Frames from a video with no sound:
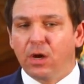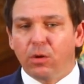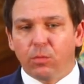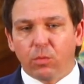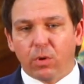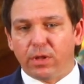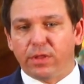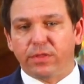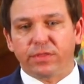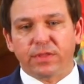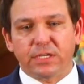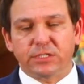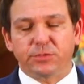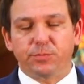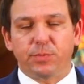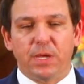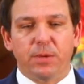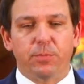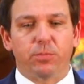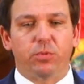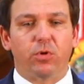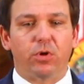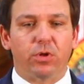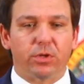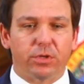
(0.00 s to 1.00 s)
One of the things
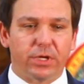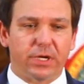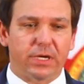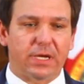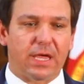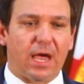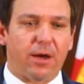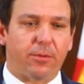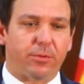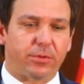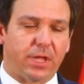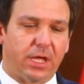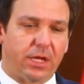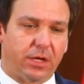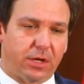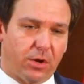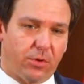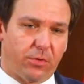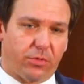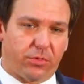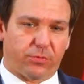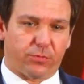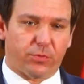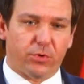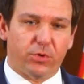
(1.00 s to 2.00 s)
people will look at when they
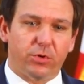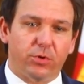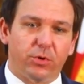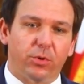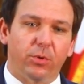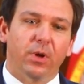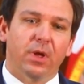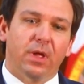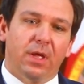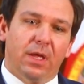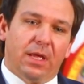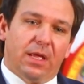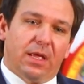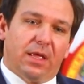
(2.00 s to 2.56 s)
go through